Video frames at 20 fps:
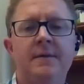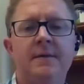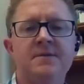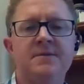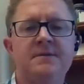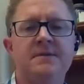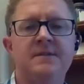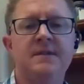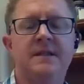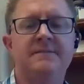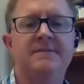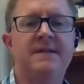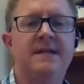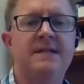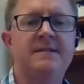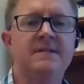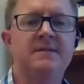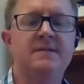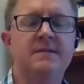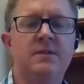Just think of it
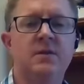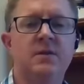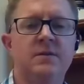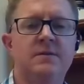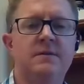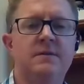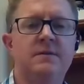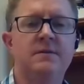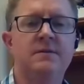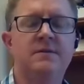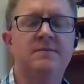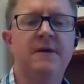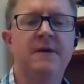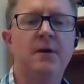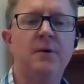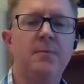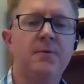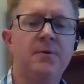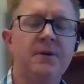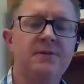as the
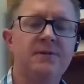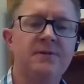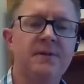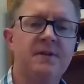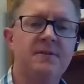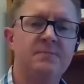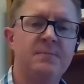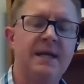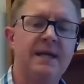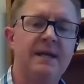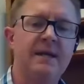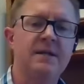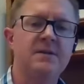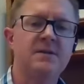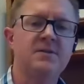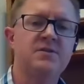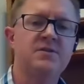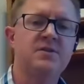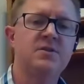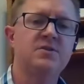developer, let's say, is making a
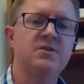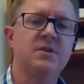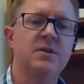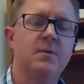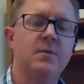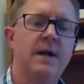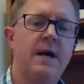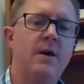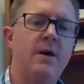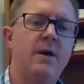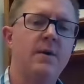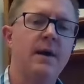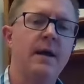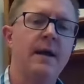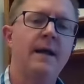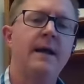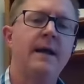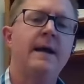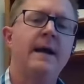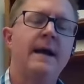decision around
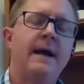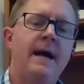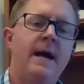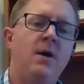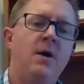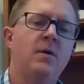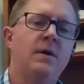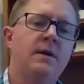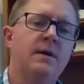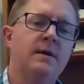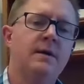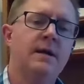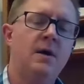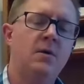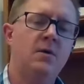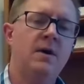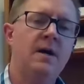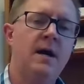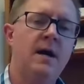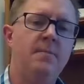how
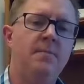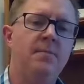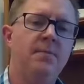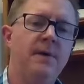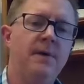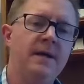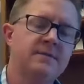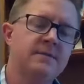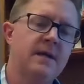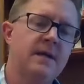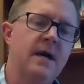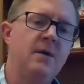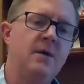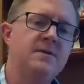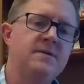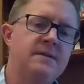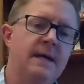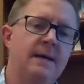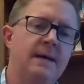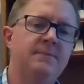complex or how
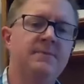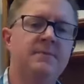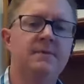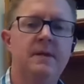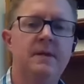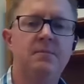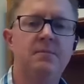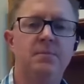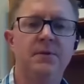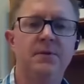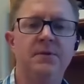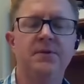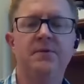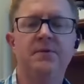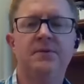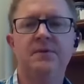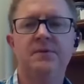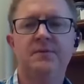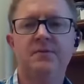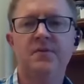in depth do they
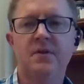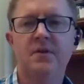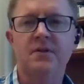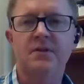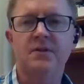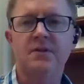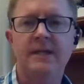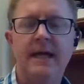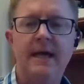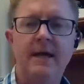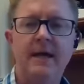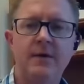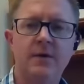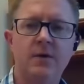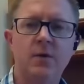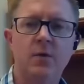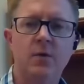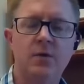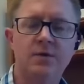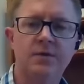build this
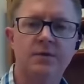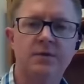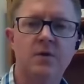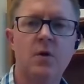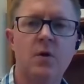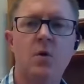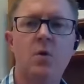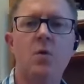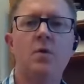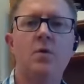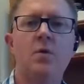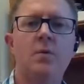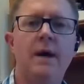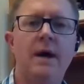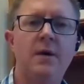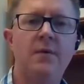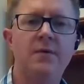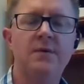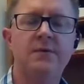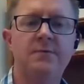functionality or this code
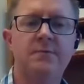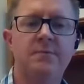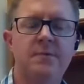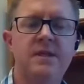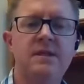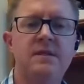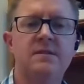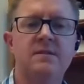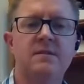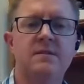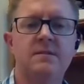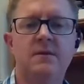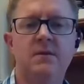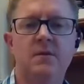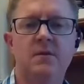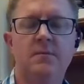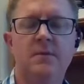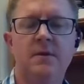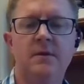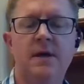around this piece,
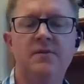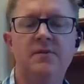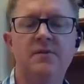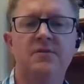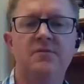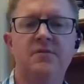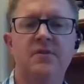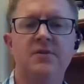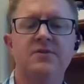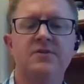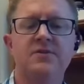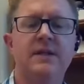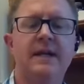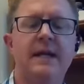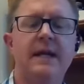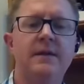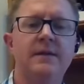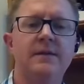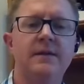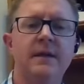around this
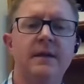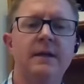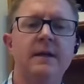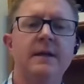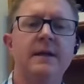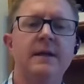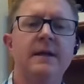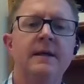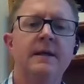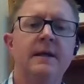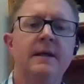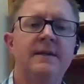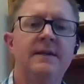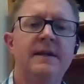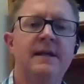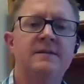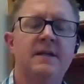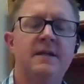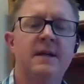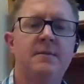functionality. And
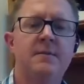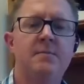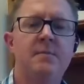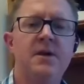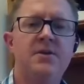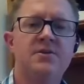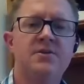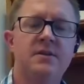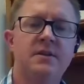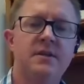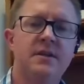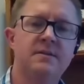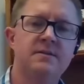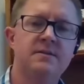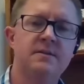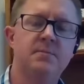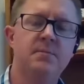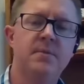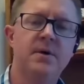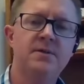that's kind of measured
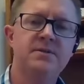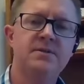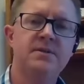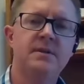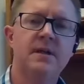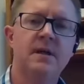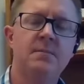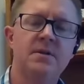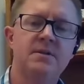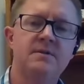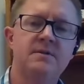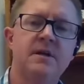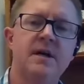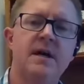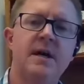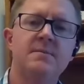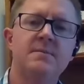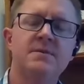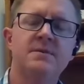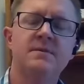against the budget, how much
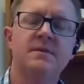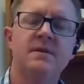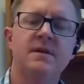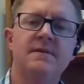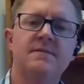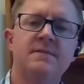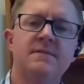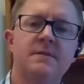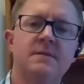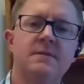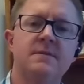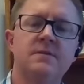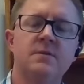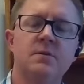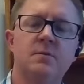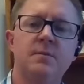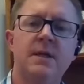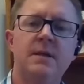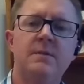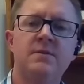time is left. And
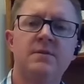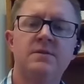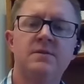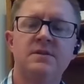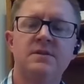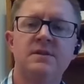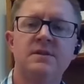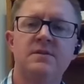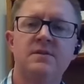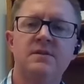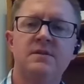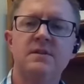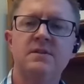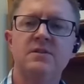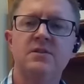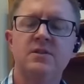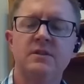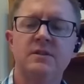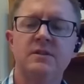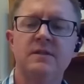so maybe there's a
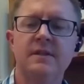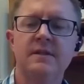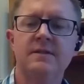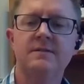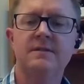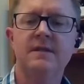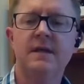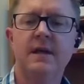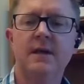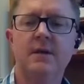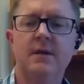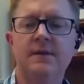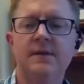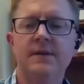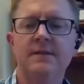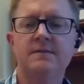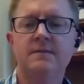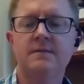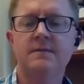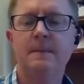decision that's saying, oh,
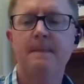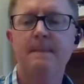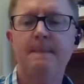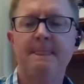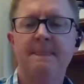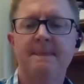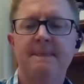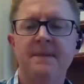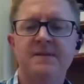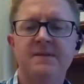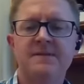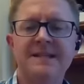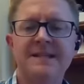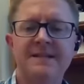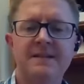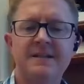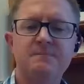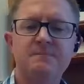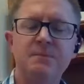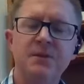let's
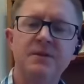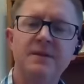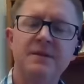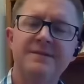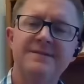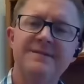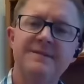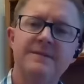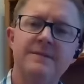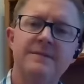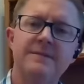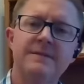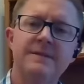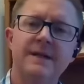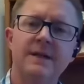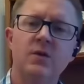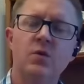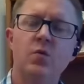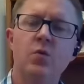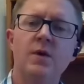build it
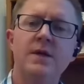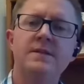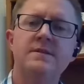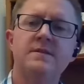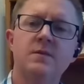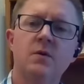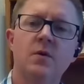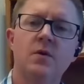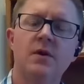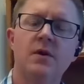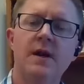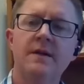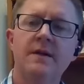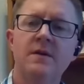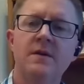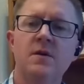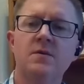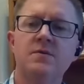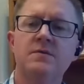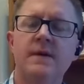not quite so
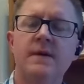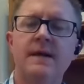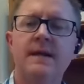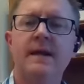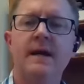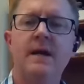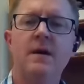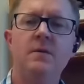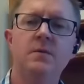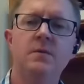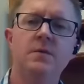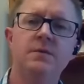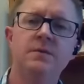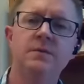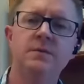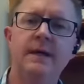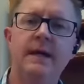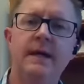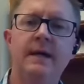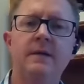grandiose right now. We'll
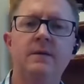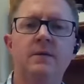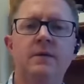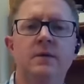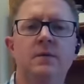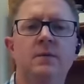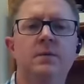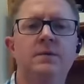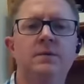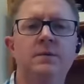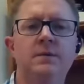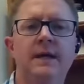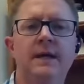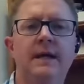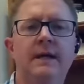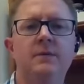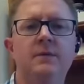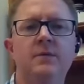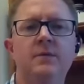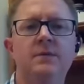do that, we'll do
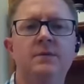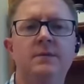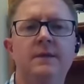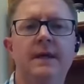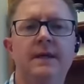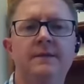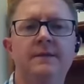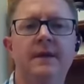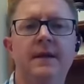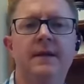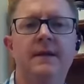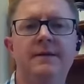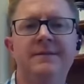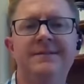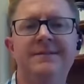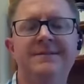that later.